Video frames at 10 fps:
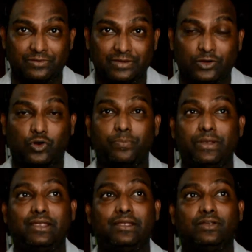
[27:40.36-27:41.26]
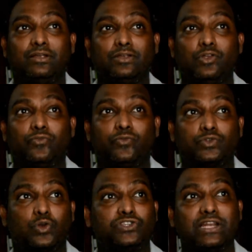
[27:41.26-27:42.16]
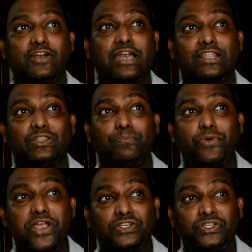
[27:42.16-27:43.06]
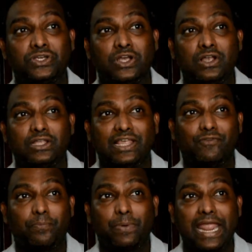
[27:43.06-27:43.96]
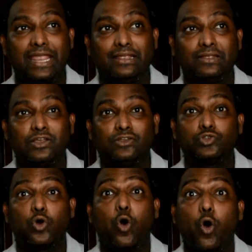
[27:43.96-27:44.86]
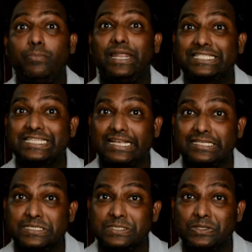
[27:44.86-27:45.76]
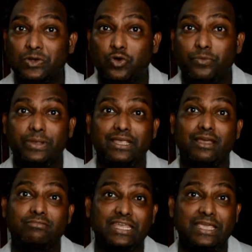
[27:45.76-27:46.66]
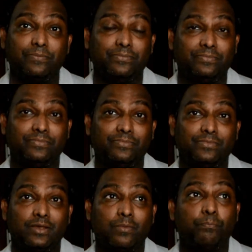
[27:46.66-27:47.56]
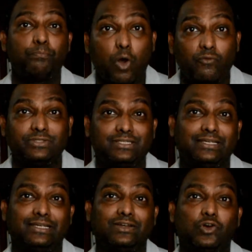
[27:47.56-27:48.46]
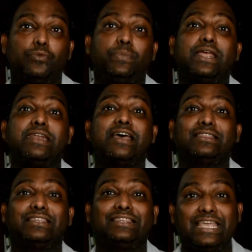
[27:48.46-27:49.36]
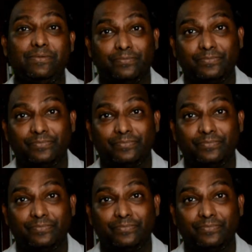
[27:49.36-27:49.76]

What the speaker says: It could be, you saw children under the bridge, they were playing. So homelessness could be a theme. Poverty could be another theme.